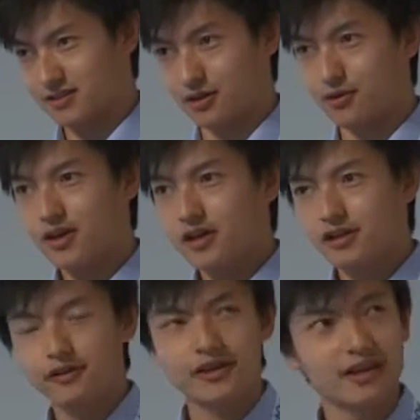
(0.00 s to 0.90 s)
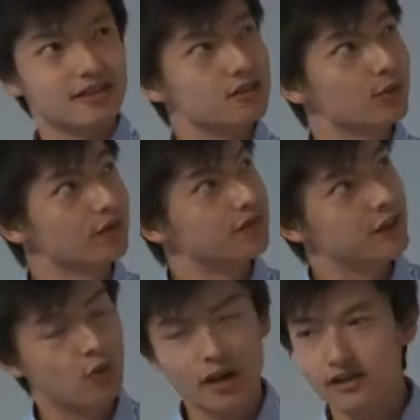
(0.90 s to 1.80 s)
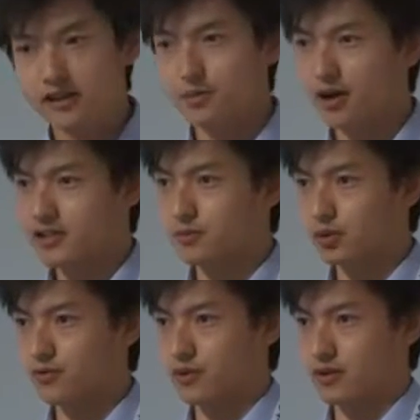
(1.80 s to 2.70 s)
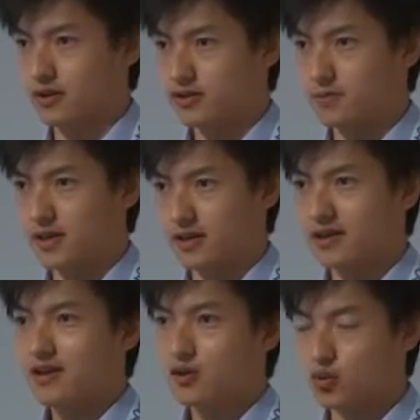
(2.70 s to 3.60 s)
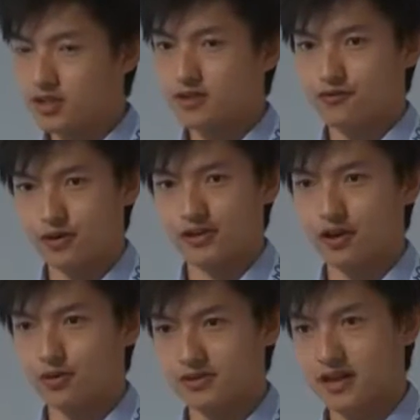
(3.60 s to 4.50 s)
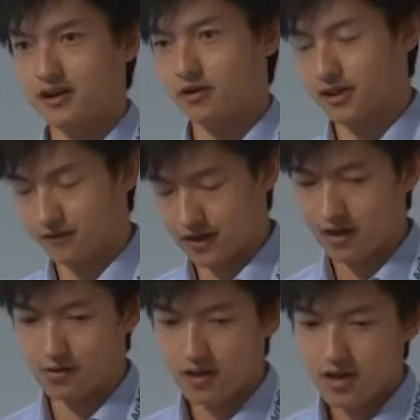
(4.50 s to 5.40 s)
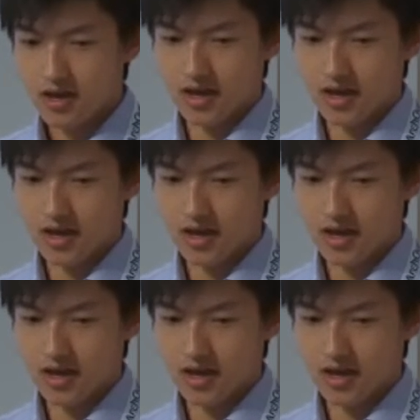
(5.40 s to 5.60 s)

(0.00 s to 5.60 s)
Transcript: so clearly it's sort of theoretically possible for there to be risk-free loans that are given out.